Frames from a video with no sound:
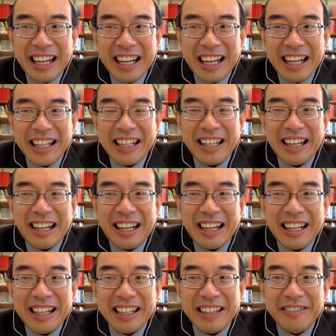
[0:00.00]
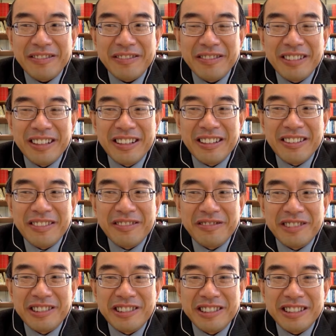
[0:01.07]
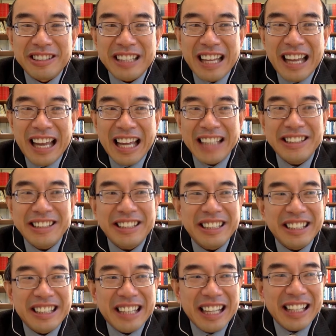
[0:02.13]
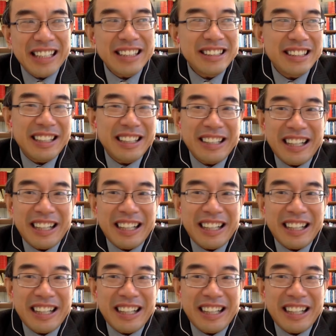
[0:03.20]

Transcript: And I would hazard a guess,